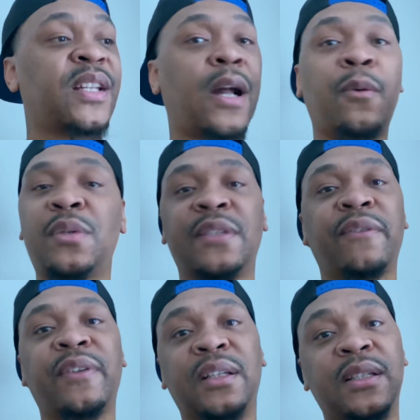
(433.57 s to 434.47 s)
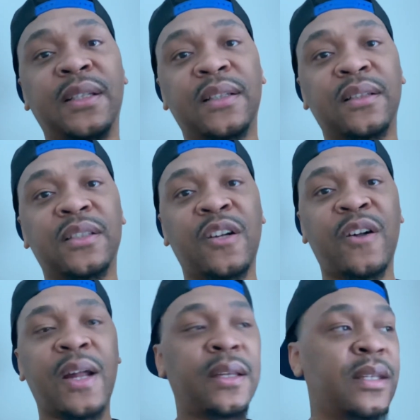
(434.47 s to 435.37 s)
I wasn't feeling it, so
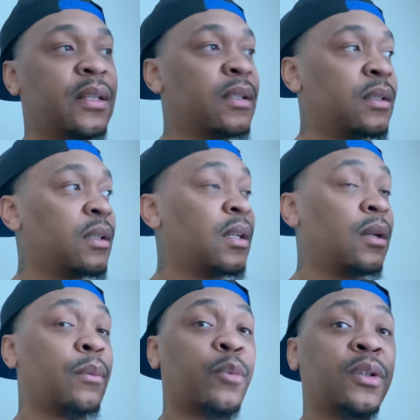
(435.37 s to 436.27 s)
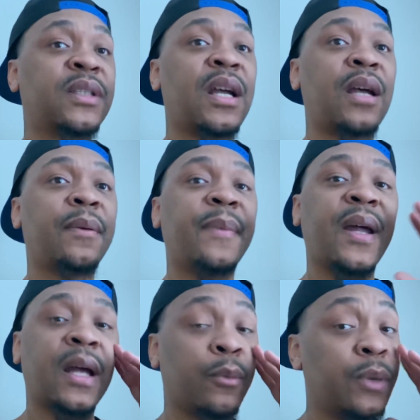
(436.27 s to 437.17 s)
I needed more time.
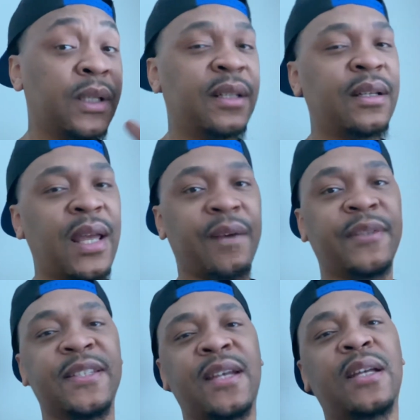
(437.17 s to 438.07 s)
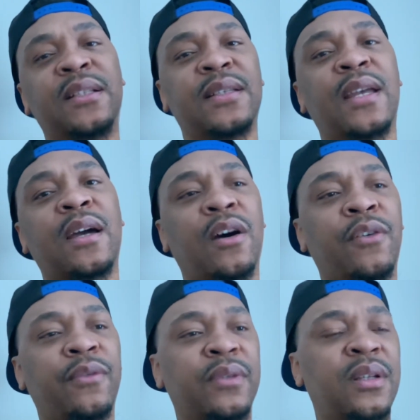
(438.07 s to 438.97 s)
I really didn't have the time to take off,
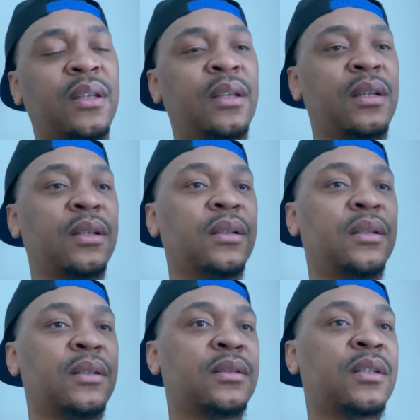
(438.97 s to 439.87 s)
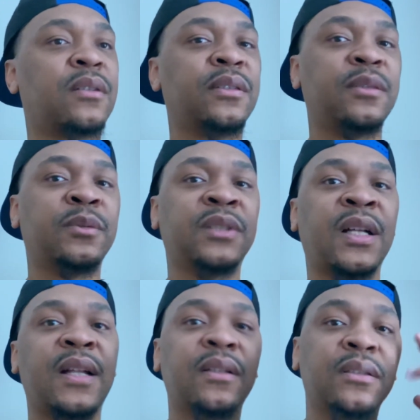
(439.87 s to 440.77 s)
so it was like